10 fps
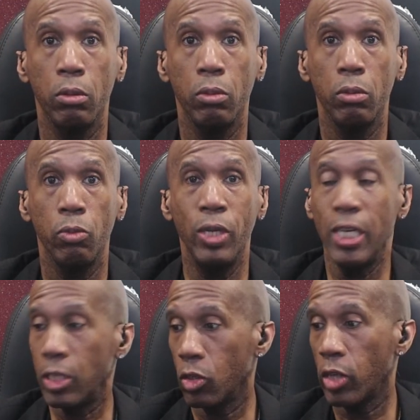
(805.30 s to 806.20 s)
We need
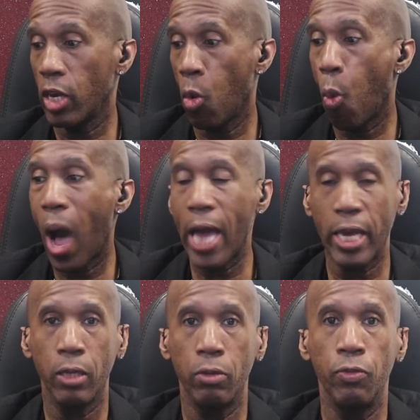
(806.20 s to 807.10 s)
to take a wide
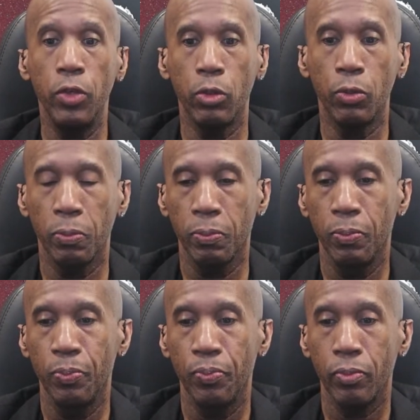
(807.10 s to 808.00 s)
angle view,
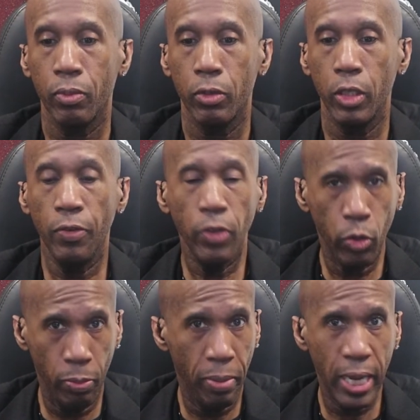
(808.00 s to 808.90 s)
even though you
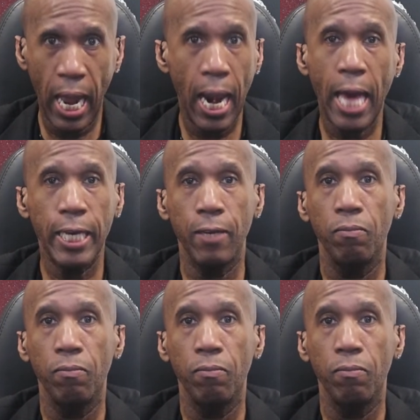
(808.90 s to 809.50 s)
may not like it.